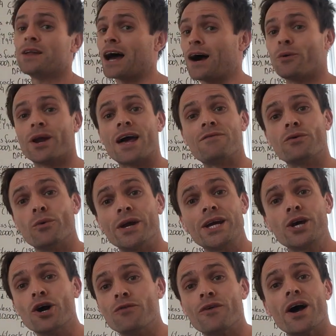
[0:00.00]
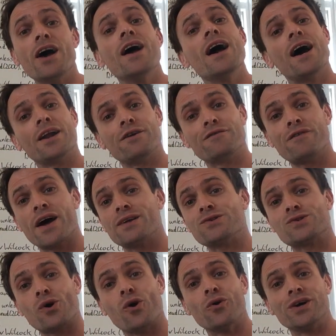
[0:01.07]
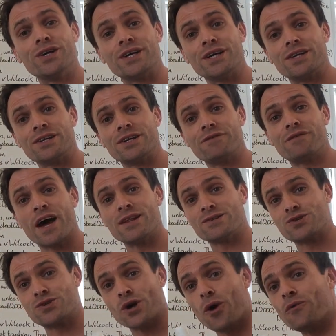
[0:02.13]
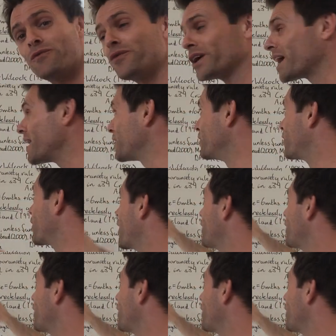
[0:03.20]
Now, whenever we cover an offence or indeed a defence, don't forget your